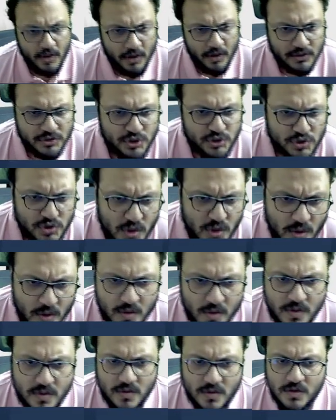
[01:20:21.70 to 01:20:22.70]

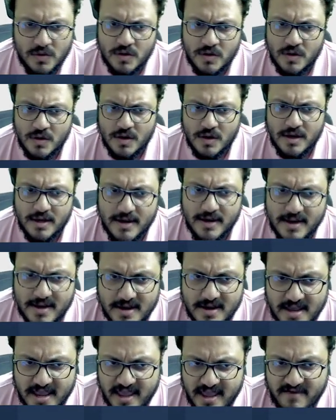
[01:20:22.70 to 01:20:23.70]
so
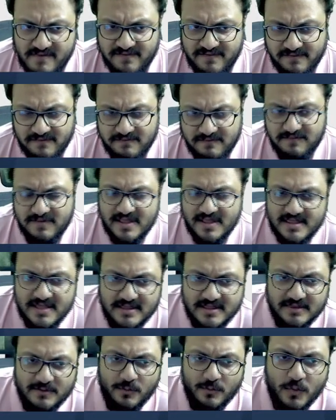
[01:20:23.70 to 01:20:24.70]
if
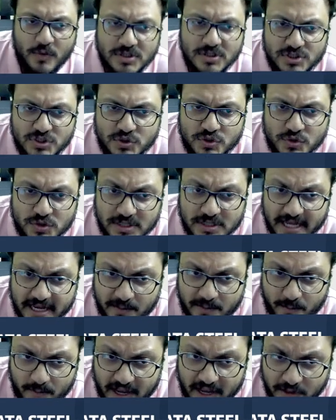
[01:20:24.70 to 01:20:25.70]
Vidit wants to
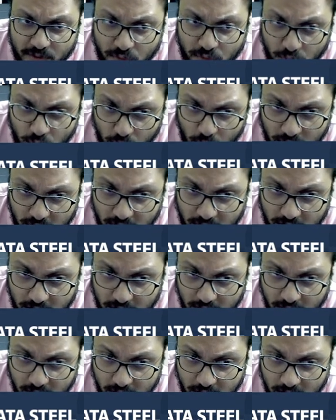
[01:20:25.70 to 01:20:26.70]
take my rook,
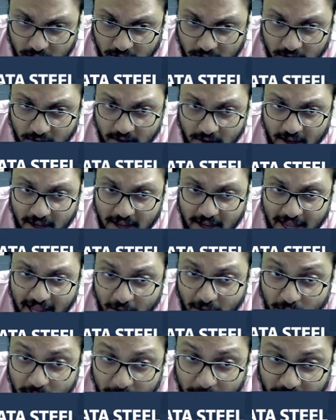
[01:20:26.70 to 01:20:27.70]

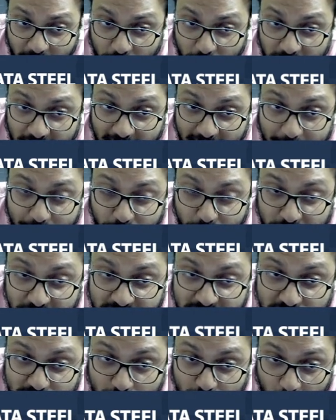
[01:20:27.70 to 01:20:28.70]
how about I put a
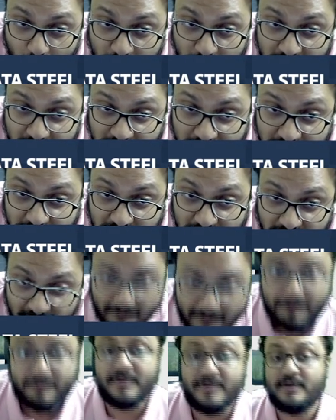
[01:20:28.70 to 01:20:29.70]
small
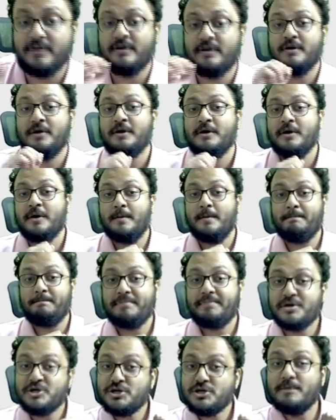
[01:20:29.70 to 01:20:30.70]
trap?
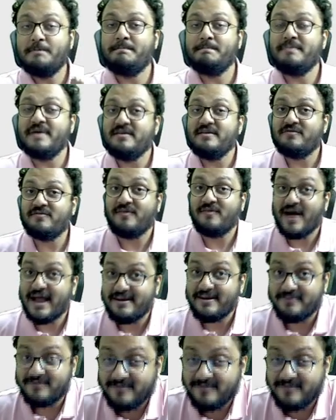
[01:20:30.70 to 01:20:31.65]
Bishop b5.